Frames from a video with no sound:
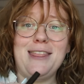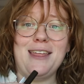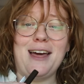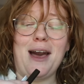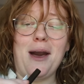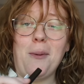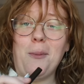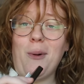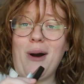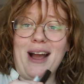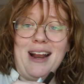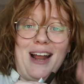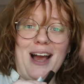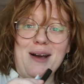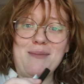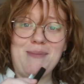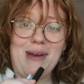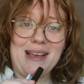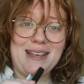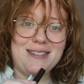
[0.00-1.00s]
thought, why
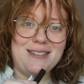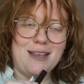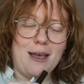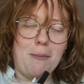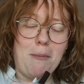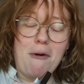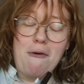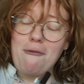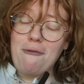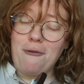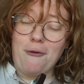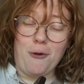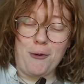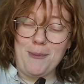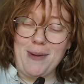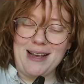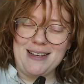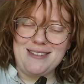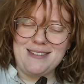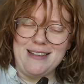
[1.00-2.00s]
not make some for
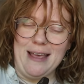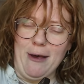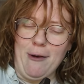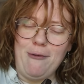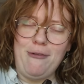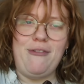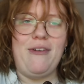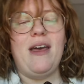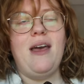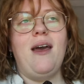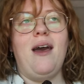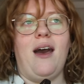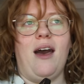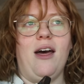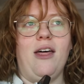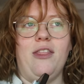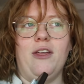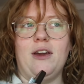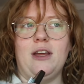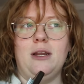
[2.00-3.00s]
myself?
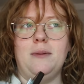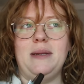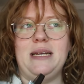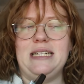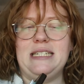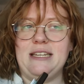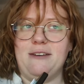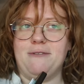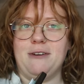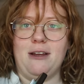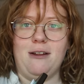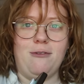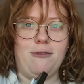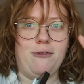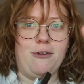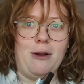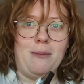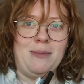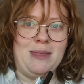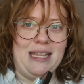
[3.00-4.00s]
They're going to be different
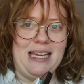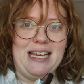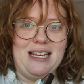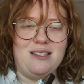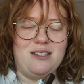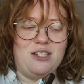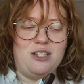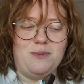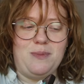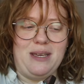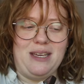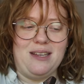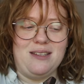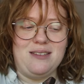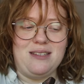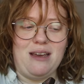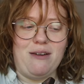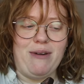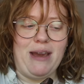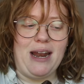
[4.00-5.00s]
from these just
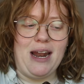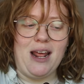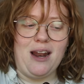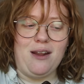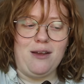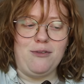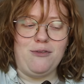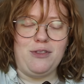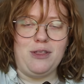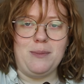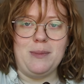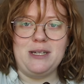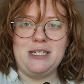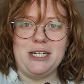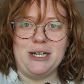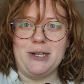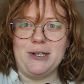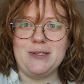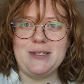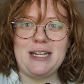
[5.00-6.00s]
because I ran out of the
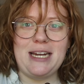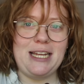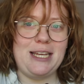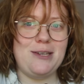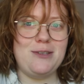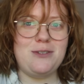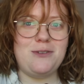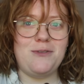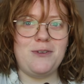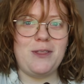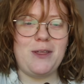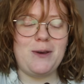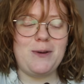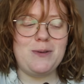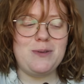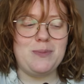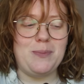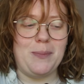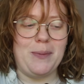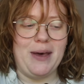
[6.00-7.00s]
materials that I used for
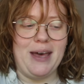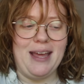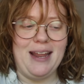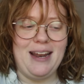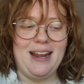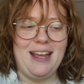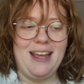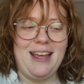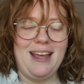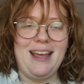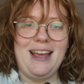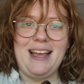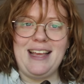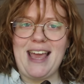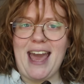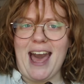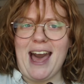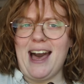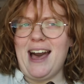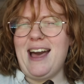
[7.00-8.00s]
those, but
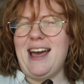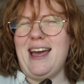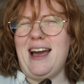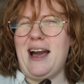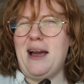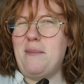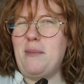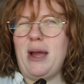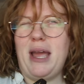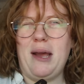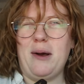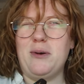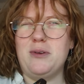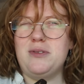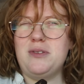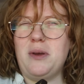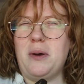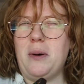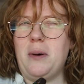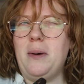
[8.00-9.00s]
yeah, I might
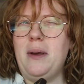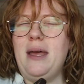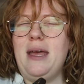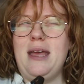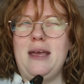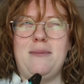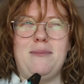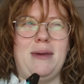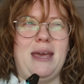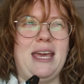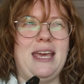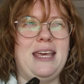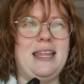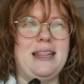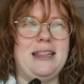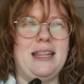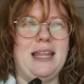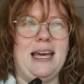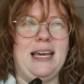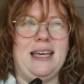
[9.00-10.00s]
also
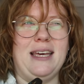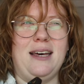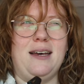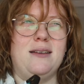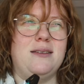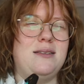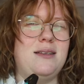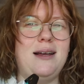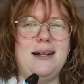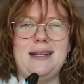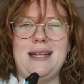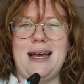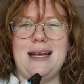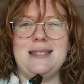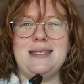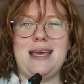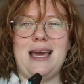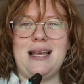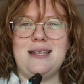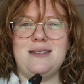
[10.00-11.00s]
make like a
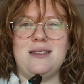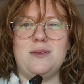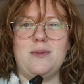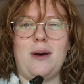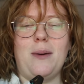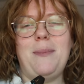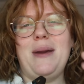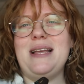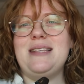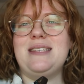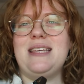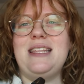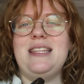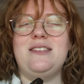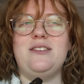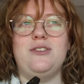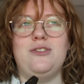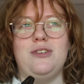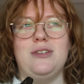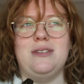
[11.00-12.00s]
sunglass case as well. Basically,
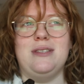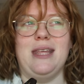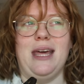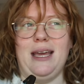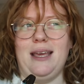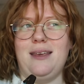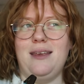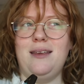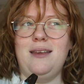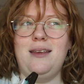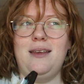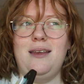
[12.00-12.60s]
this is just like